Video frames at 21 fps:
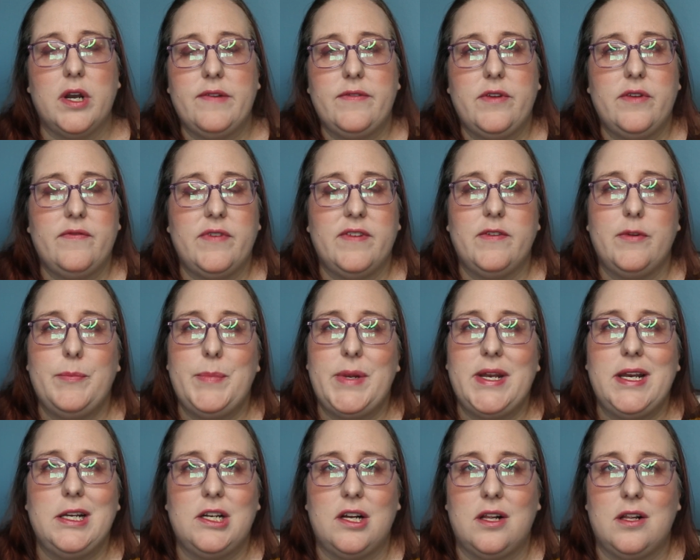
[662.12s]
if you've even
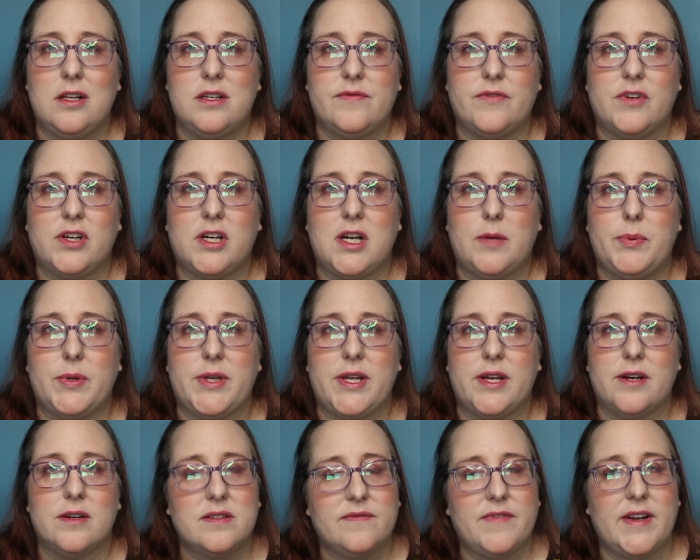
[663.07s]
been in college for a couple
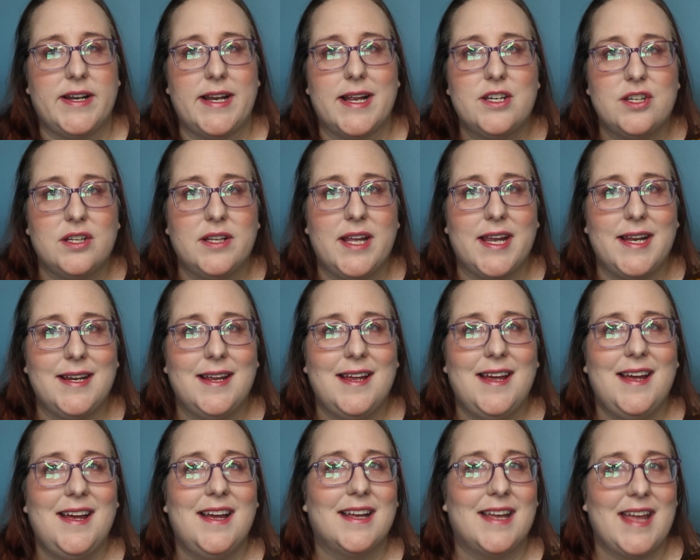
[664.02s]
years. Financial aid
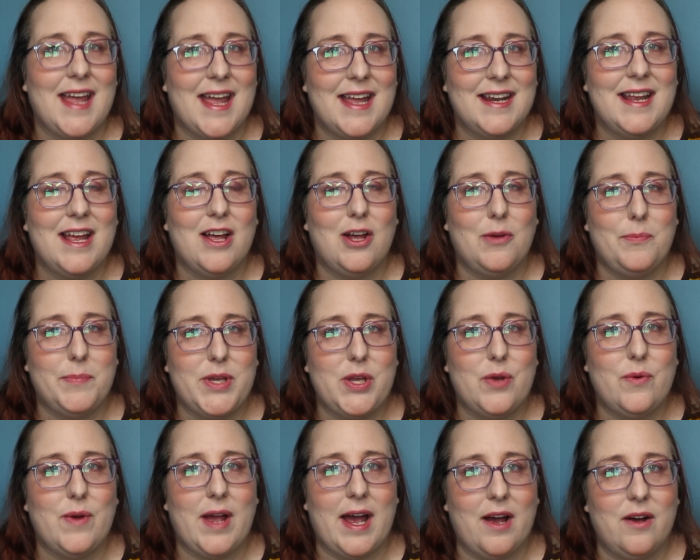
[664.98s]
can help
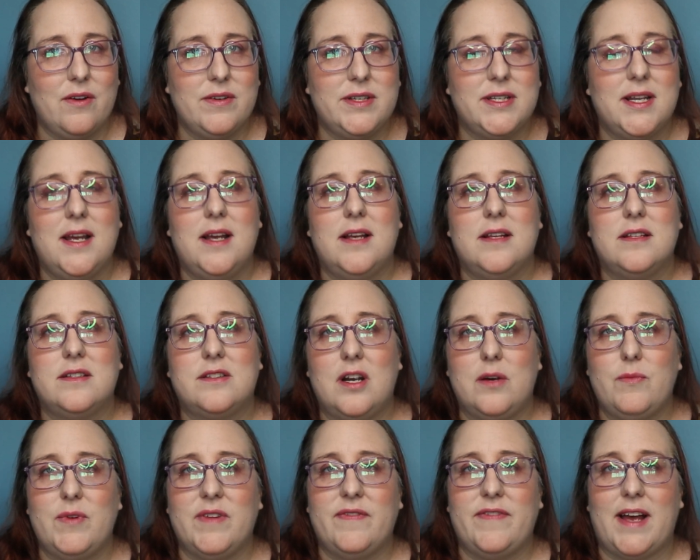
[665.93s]
you out.
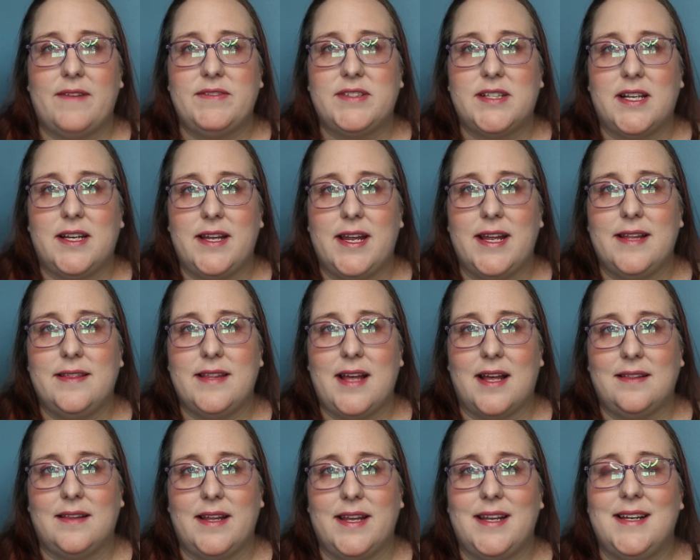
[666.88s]
Start with FAFSA in
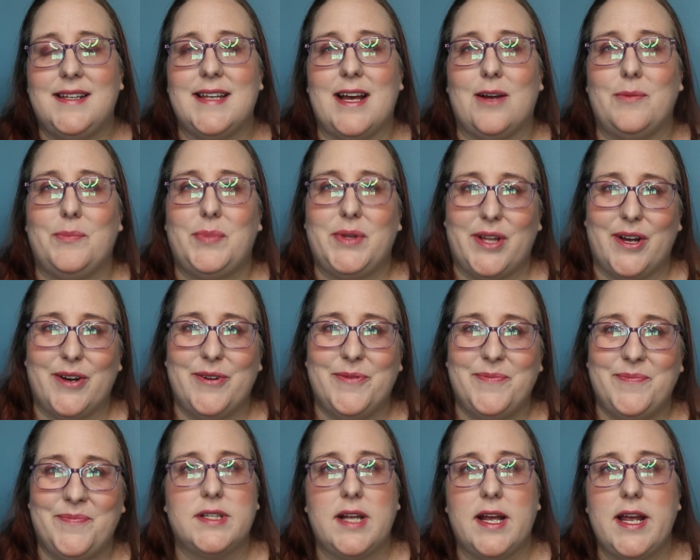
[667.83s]
that link down below.
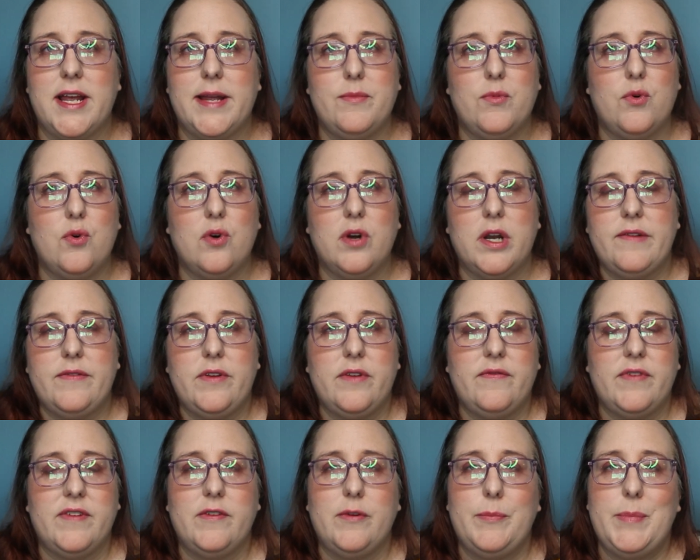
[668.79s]
Or if
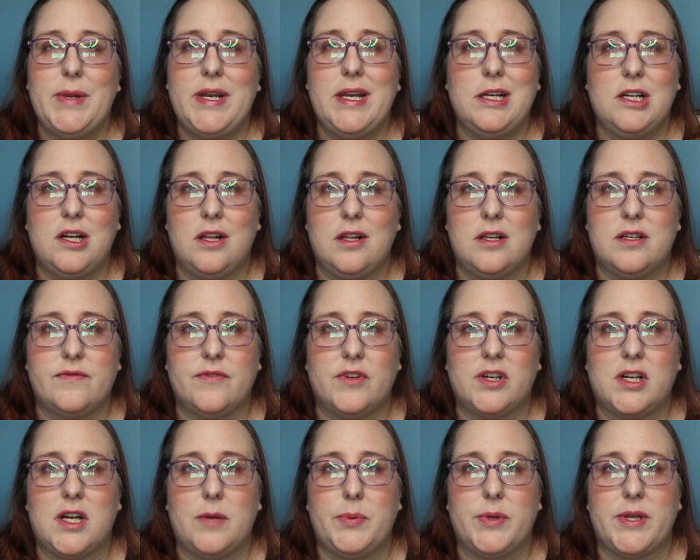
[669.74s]
you've even been in college
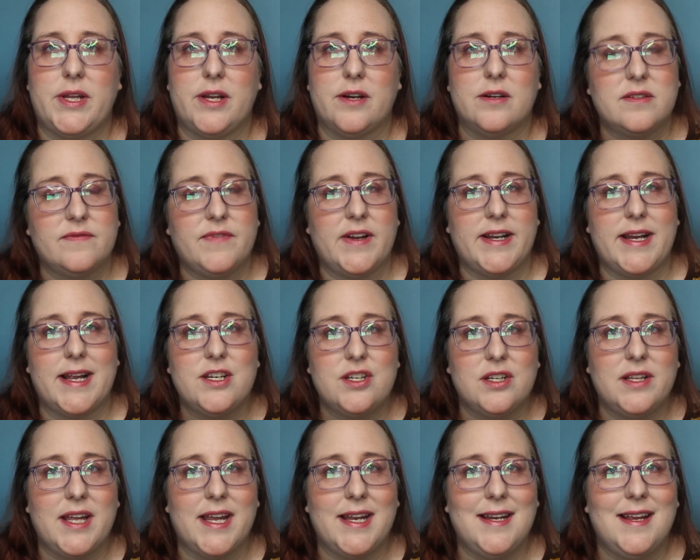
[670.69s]
for a couple years,
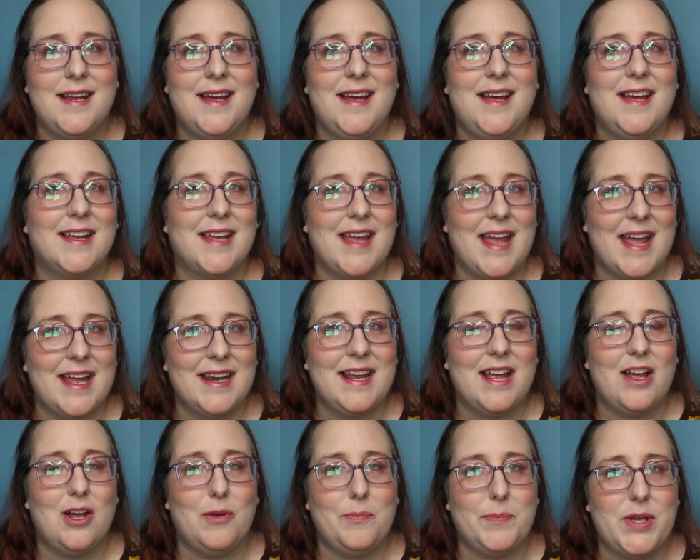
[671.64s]
financial aid can
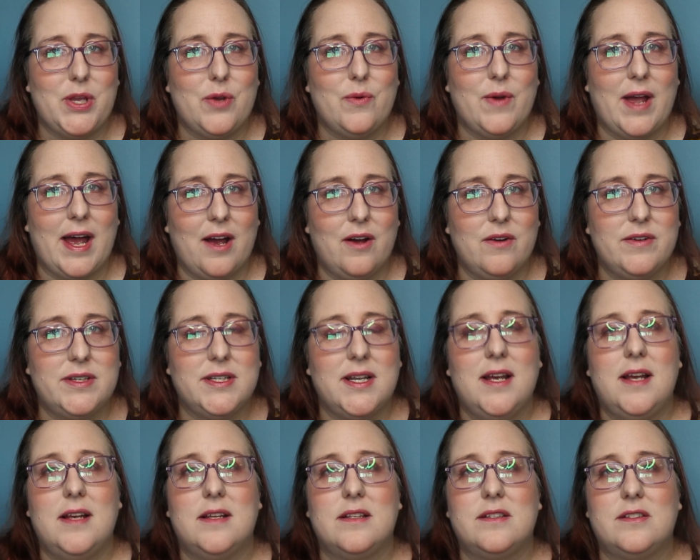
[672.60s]
help you out.
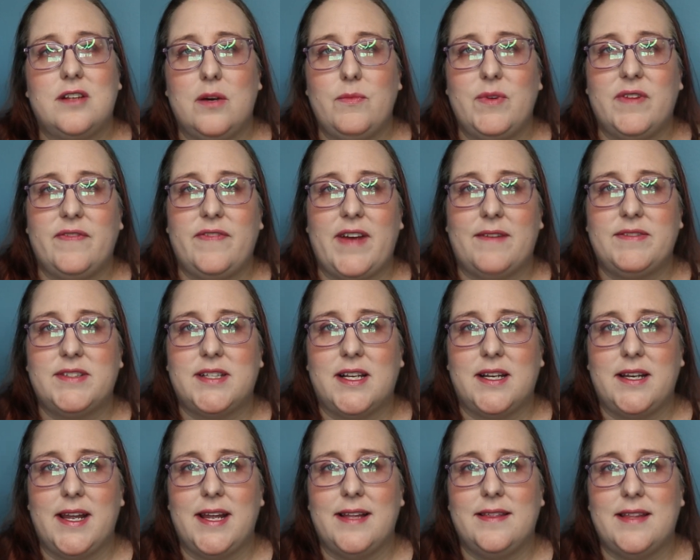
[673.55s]
Start with
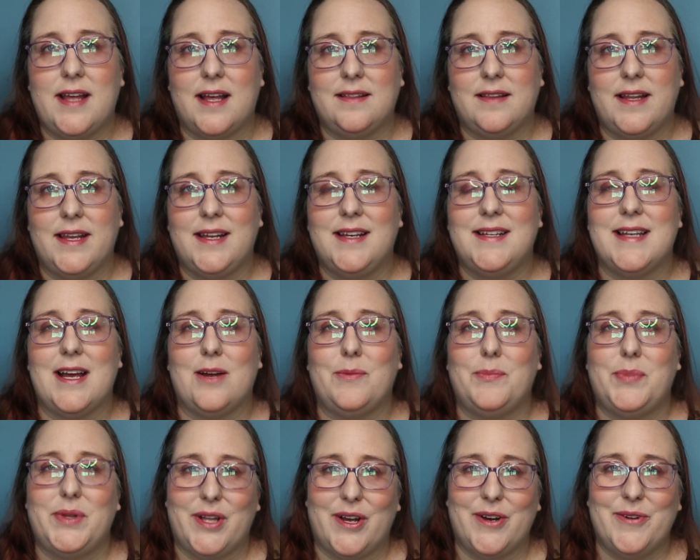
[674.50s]
FAFSA in that link
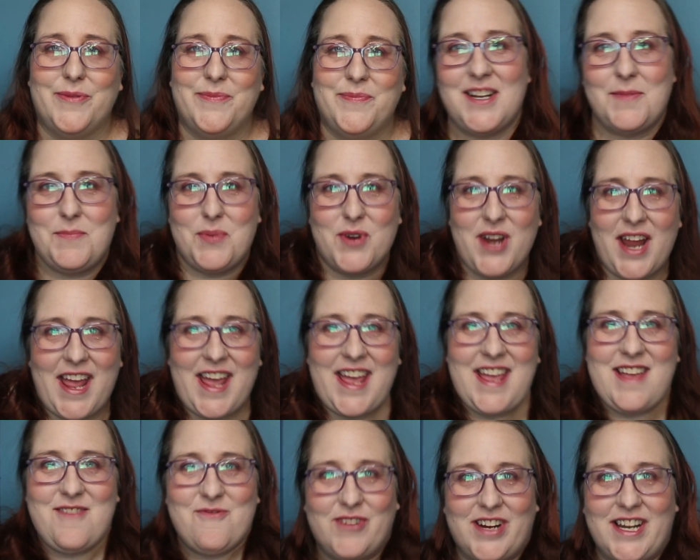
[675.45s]
down below. Number
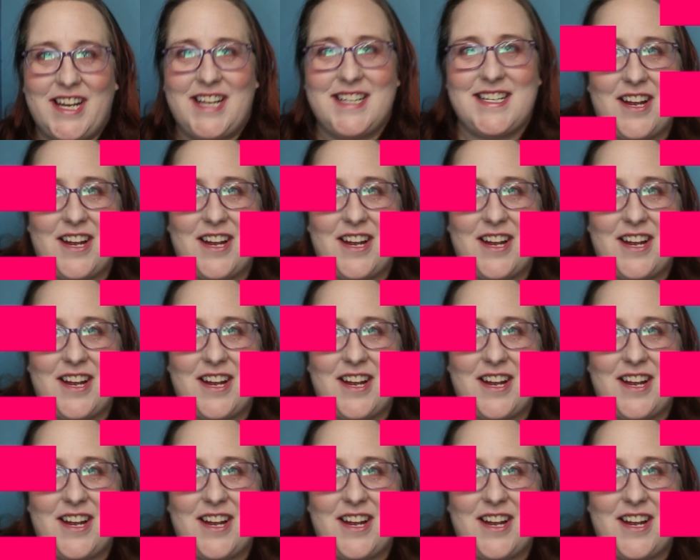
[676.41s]
8, we're getting